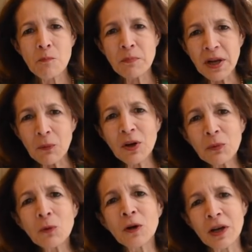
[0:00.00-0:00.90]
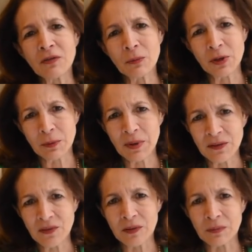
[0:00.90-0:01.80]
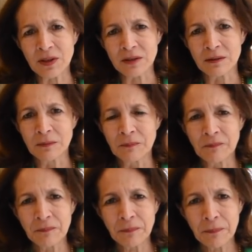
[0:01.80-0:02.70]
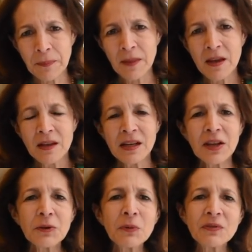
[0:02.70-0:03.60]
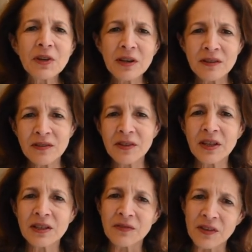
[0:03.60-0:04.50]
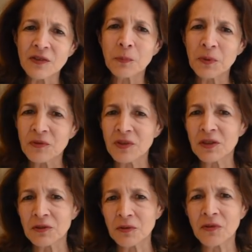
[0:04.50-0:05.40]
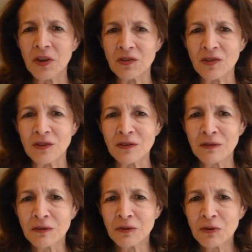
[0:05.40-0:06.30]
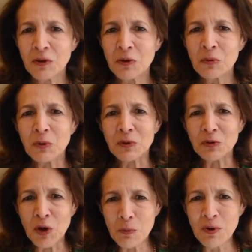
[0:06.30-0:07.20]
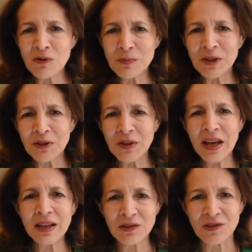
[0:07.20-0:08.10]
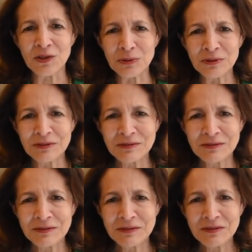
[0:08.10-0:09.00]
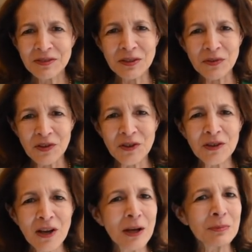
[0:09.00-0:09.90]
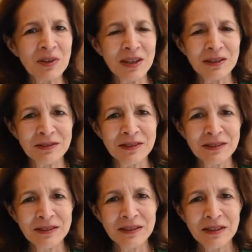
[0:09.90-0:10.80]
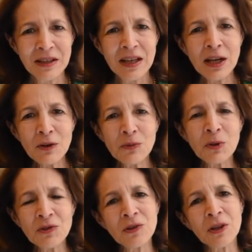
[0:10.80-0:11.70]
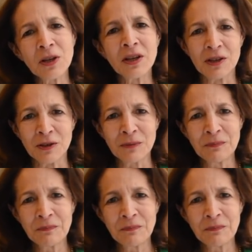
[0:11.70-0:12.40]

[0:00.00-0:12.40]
But I want to warn everyone about something. Now that we've gone to the end of this particular session, with no movement on that issue, and it's all calmed down, here's what you're going to hear.